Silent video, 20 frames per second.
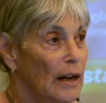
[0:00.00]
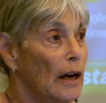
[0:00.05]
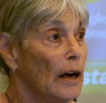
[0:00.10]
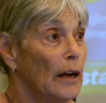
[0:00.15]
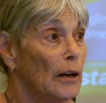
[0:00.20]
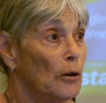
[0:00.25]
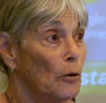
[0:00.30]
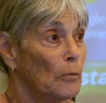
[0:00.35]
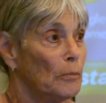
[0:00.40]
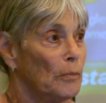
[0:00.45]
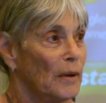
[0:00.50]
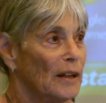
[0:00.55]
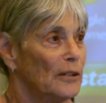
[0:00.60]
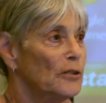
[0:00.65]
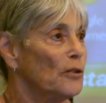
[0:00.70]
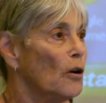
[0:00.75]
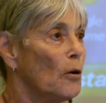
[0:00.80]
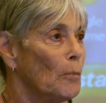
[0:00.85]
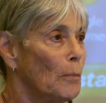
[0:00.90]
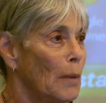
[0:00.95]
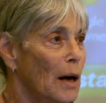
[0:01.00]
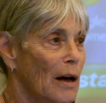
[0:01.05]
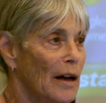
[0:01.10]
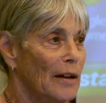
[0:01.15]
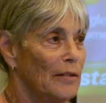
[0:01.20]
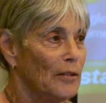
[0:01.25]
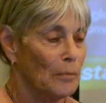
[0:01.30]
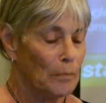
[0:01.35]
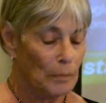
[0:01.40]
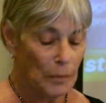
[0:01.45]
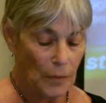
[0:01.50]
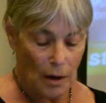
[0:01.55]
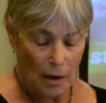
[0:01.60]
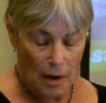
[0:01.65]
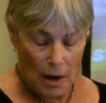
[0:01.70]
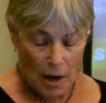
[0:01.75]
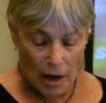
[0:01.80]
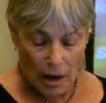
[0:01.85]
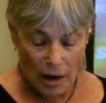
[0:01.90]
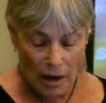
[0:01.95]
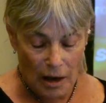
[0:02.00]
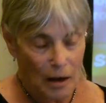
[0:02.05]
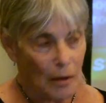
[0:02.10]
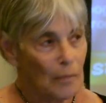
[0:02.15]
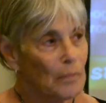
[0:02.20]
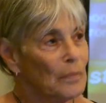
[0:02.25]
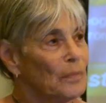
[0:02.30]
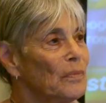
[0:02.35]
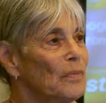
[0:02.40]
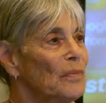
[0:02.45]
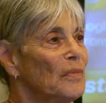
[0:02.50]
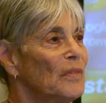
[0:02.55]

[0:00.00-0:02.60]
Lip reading: I hope, and you all buy them.